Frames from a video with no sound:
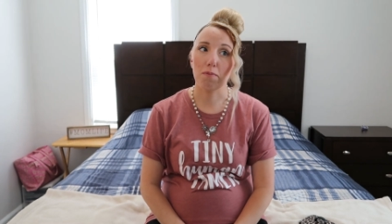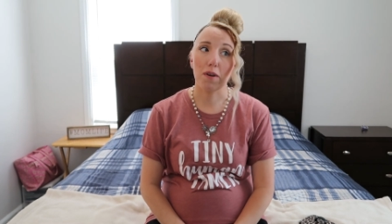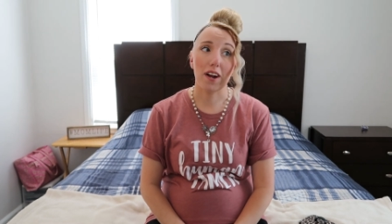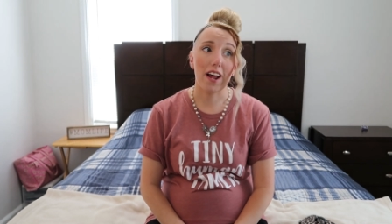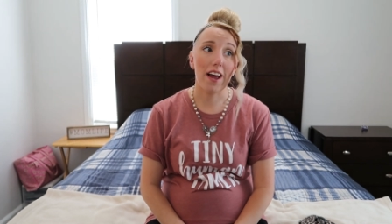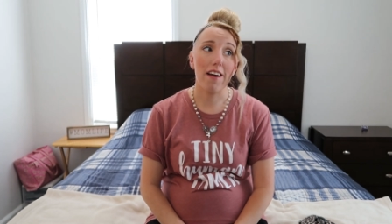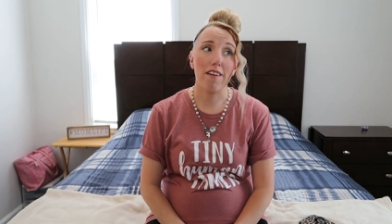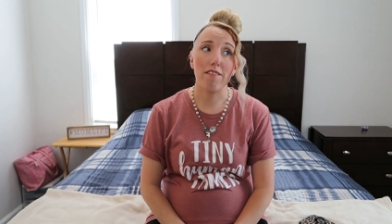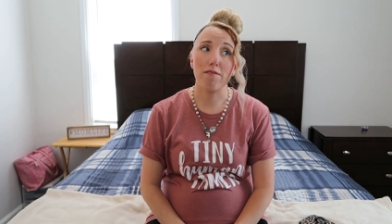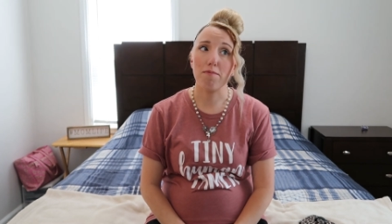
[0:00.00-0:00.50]
But
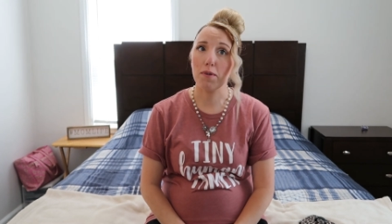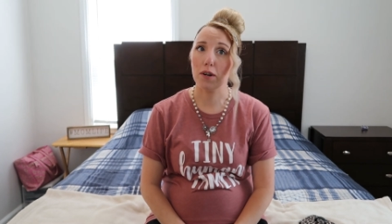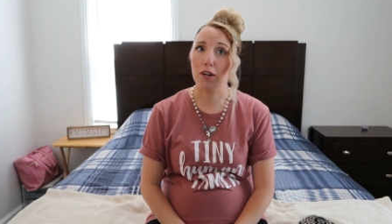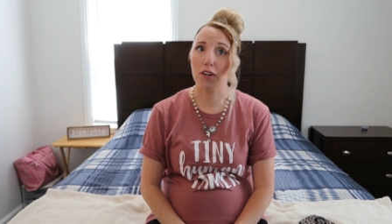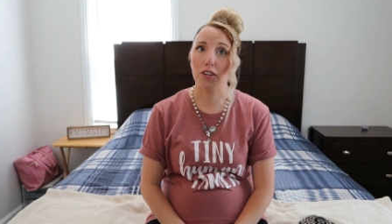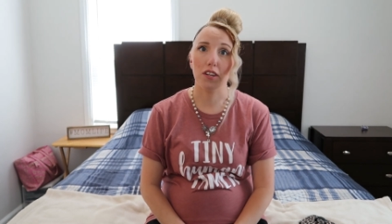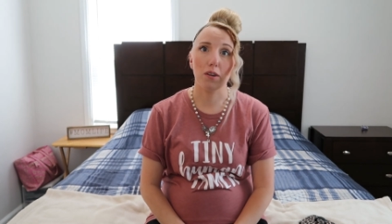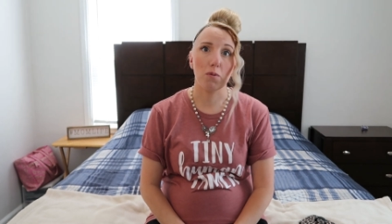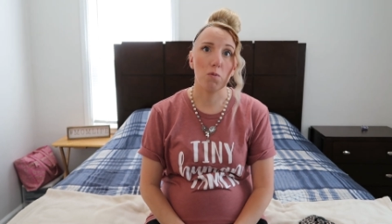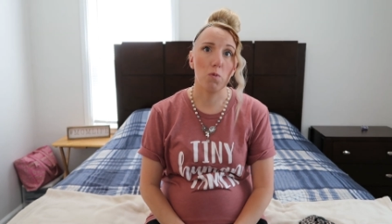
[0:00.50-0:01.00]
I have
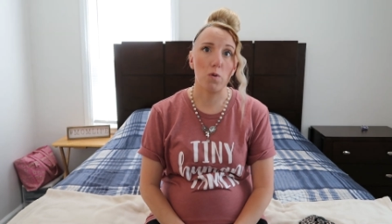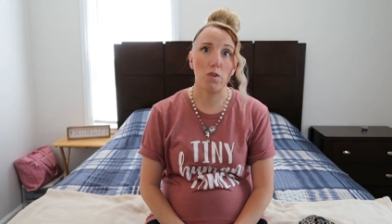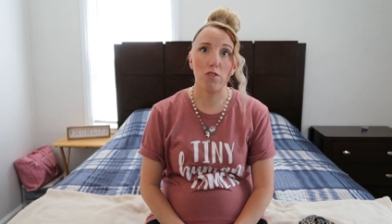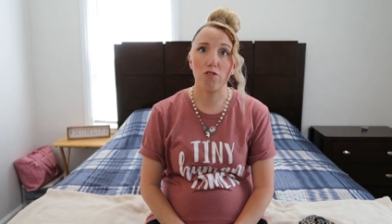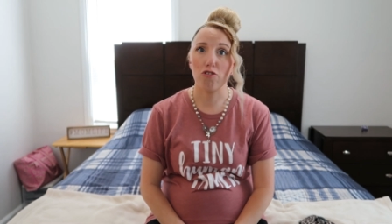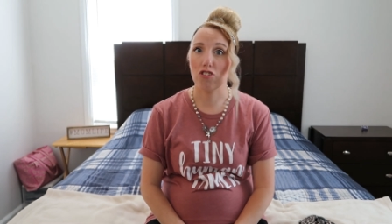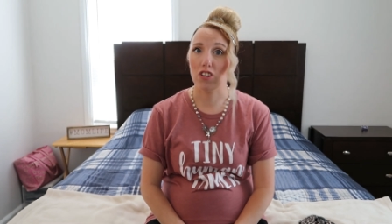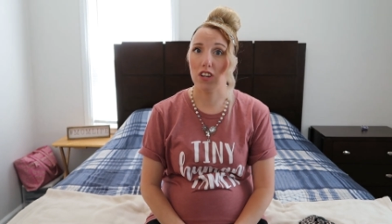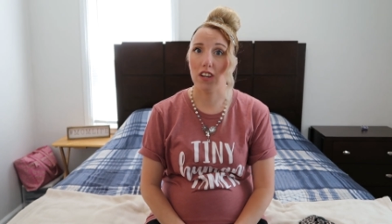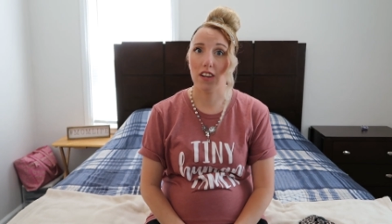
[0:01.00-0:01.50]
barely
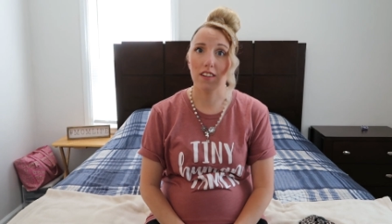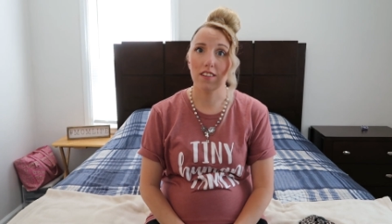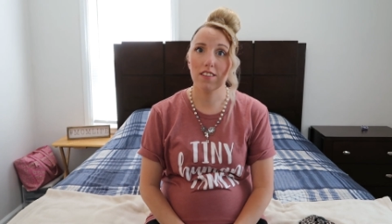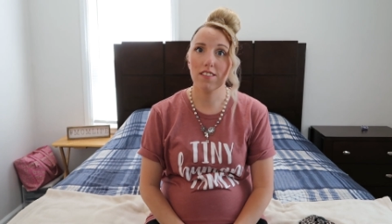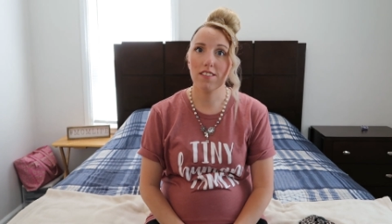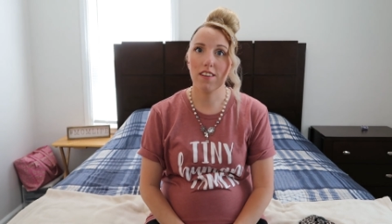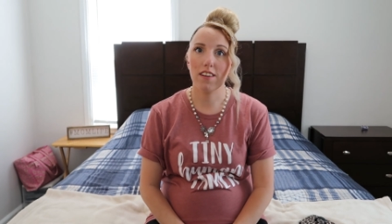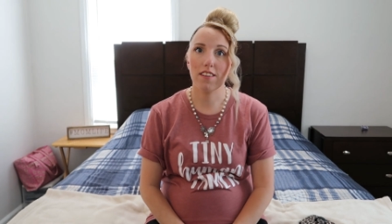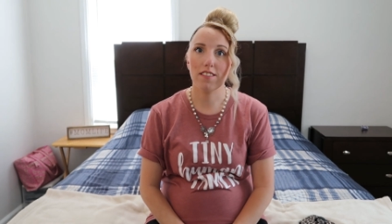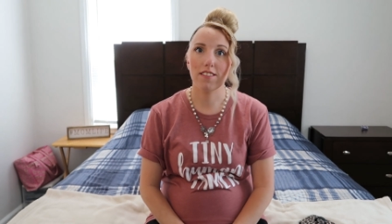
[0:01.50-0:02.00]
worn
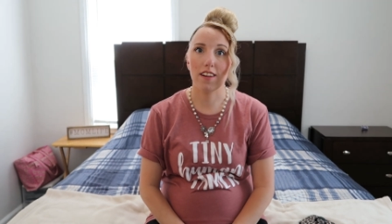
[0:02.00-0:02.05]
jeans